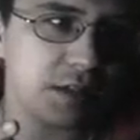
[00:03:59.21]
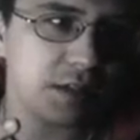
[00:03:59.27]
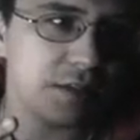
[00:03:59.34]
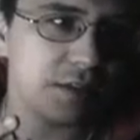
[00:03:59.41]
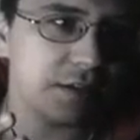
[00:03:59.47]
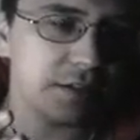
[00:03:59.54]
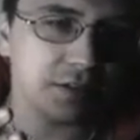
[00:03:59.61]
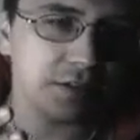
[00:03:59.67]

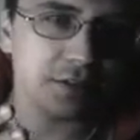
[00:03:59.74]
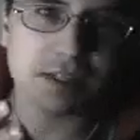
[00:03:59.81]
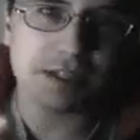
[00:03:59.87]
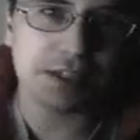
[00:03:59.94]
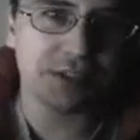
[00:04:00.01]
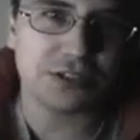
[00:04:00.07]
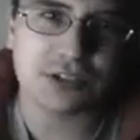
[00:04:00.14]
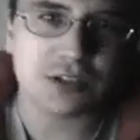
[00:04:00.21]

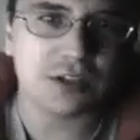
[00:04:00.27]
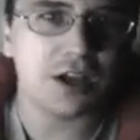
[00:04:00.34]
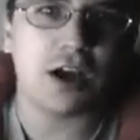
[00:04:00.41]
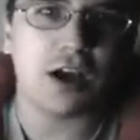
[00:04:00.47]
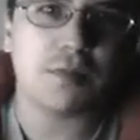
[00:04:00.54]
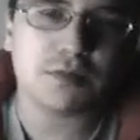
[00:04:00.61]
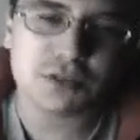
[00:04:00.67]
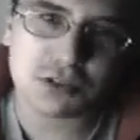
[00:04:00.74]
things,
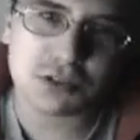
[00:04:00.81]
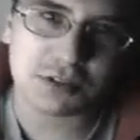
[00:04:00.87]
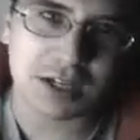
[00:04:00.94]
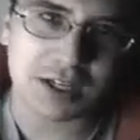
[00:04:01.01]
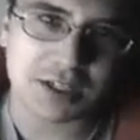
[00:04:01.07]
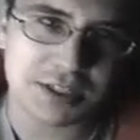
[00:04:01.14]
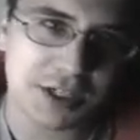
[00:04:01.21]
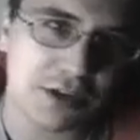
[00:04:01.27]
almost look
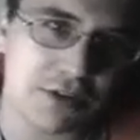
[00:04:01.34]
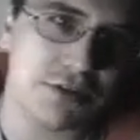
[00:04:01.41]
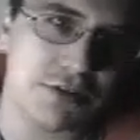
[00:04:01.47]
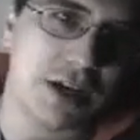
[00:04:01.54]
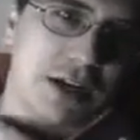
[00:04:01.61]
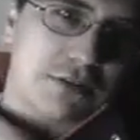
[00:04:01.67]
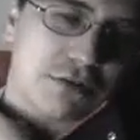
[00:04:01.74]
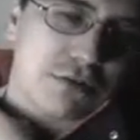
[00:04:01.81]
like
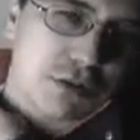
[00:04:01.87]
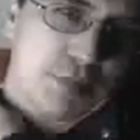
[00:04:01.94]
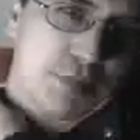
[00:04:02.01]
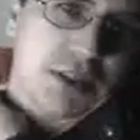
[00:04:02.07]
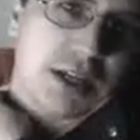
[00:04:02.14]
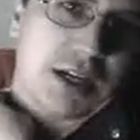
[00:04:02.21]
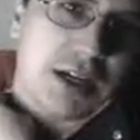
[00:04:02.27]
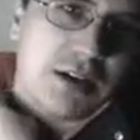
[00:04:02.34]
pterodactyls,
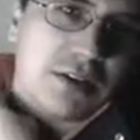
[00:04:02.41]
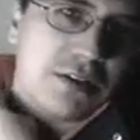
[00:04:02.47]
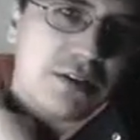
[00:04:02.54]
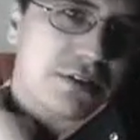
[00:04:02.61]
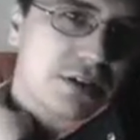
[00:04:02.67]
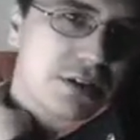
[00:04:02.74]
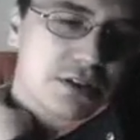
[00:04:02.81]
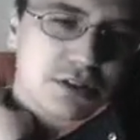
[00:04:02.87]
but they
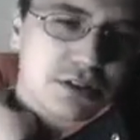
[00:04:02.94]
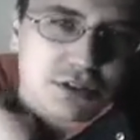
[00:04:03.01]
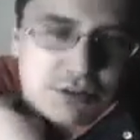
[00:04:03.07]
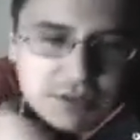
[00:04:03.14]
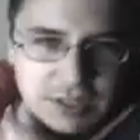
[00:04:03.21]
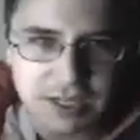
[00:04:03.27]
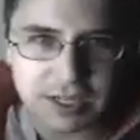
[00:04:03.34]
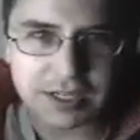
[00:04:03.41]
aren't.
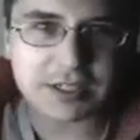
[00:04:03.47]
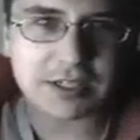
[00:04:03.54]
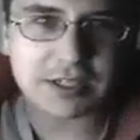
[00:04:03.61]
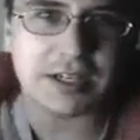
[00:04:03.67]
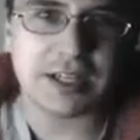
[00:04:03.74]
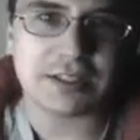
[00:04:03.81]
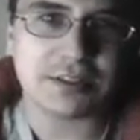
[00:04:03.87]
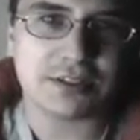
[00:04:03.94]
So they
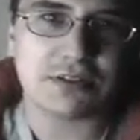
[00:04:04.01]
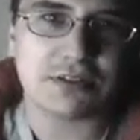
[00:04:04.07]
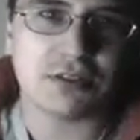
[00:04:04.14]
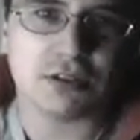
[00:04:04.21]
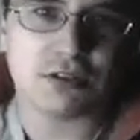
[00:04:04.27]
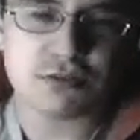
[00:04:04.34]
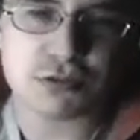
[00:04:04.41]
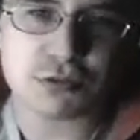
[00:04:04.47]
connect to
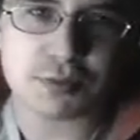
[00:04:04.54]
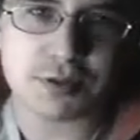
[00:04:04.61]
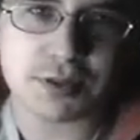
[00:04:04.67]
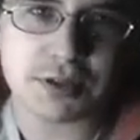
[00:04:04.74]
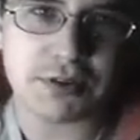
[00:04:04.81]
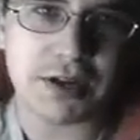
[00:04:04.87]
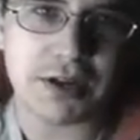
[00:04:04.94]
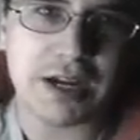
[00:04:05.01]
those with
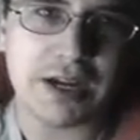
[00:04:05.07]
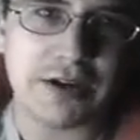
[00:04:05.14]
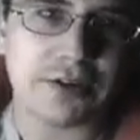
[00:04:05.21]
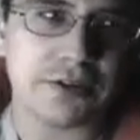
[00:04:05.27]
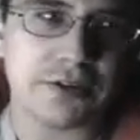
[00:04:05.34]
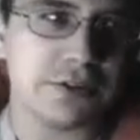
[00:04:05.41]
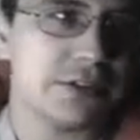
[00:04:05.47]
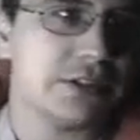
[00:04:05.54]
their
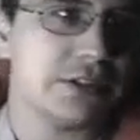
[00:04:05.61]
hair,